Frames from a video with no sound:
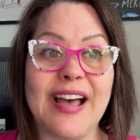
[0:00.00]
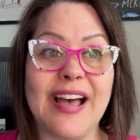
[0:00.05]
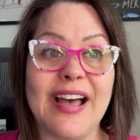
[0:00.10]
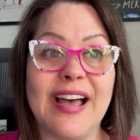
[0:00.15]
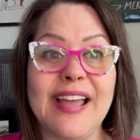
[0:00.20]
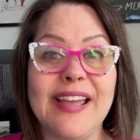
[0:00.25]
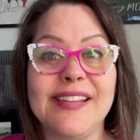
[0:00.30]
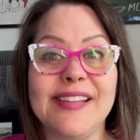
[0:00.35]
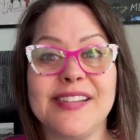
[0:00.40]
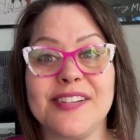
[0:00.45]

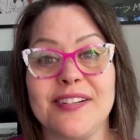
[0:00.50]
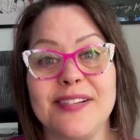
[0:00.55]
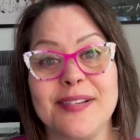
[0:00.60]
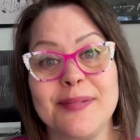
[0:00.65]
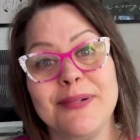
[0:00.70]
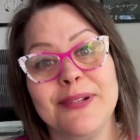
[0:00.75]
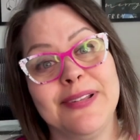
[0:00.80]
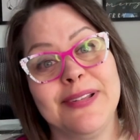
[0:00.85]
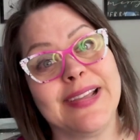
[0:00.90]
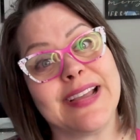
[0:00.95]
I
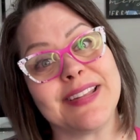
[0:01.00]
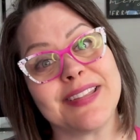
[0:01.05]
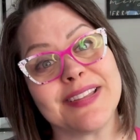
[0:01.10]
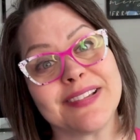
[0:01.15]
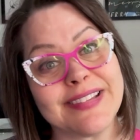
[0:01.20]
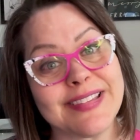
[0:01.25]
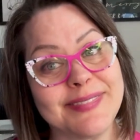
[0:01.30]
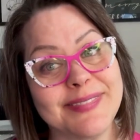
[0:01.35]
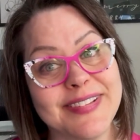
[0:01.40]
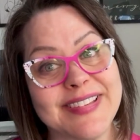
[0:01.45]
started pulling out the
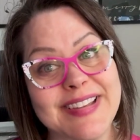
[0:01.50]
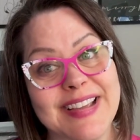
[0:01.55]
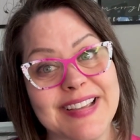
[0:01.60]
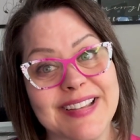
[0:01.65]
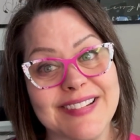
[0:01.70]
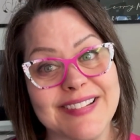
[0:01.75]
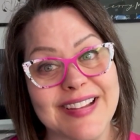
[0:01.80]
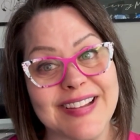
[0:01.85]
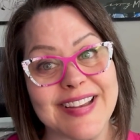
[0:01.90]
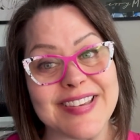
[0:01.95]
Christmas
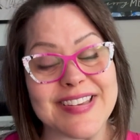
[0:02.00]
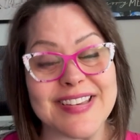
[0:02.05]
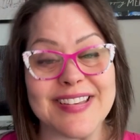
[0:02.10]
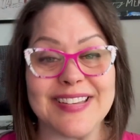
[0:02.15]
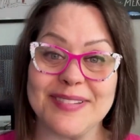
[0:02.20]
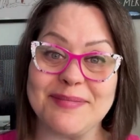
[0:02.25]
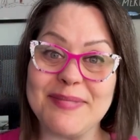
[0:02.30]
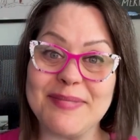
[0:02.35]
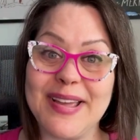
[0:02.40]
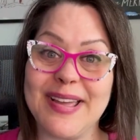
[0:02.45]
decorations,
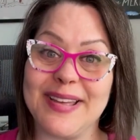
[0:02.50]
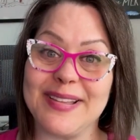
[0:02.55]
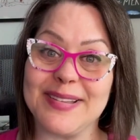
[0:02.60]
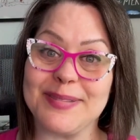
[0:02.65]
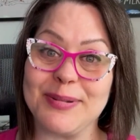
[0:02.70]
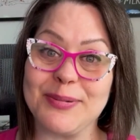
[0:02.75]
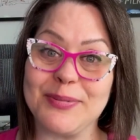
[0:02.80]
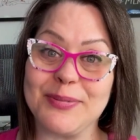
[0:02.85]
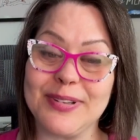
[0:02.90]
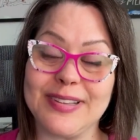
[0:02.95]
and my
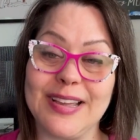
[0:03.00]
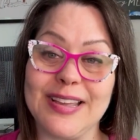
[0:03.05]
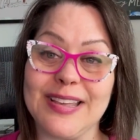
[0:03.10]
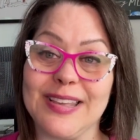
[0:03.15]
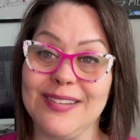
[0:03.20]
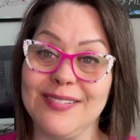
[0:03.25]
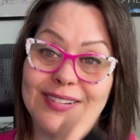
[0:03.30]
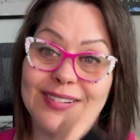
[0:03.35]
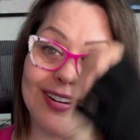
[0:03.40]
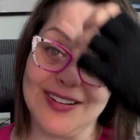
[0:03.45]
husband was like,
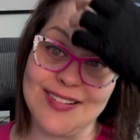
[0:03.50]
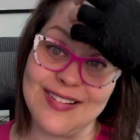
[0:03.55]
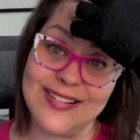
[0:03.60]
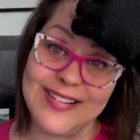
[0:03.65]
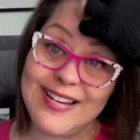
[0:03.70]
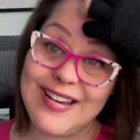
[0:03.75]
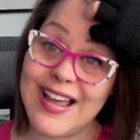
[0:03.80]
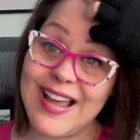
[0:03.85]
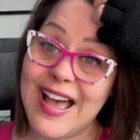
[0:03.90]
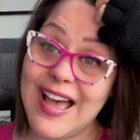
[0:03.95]
"You are
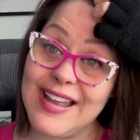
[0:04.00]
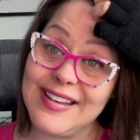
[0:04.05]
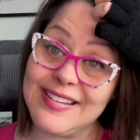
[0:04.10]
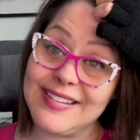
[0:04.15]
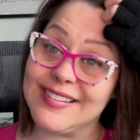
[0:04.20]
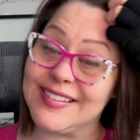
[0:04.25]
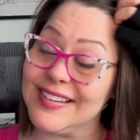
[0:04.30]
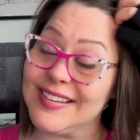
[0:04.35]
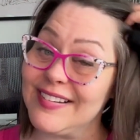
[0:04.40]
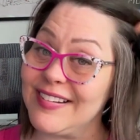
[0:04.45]
not
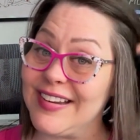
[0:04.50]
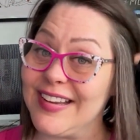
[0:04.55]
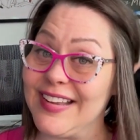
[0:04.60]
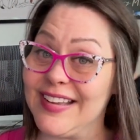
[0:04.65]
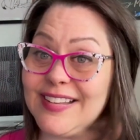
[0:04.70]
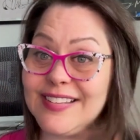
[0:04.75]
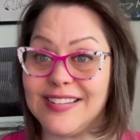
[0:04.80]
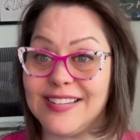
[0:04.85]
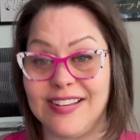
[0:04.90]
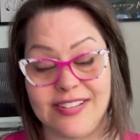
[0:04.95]

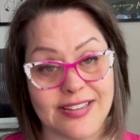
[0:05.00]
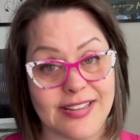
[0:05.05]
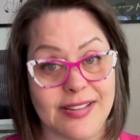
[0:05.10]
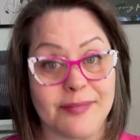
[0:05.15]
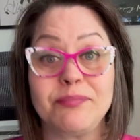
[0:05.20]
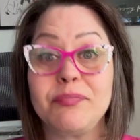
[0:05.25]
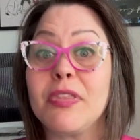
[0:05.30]
serious." And I was like,